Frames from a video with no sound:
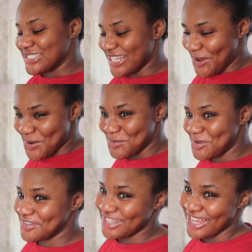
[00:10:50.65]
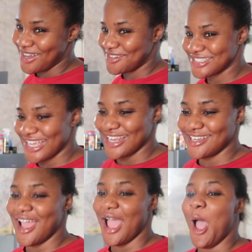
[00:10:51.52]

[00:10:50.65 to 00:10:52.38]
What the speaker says: now I'm moving out and